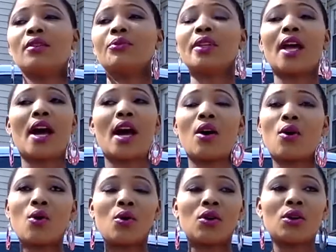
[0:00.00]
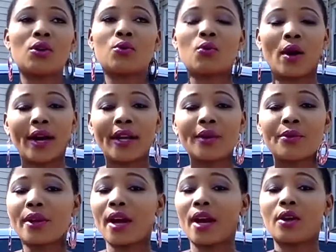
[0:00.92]
We are all one.
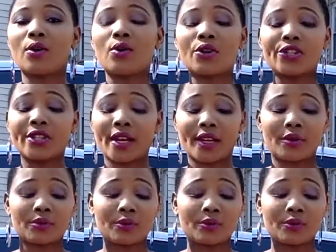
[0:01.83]
We all share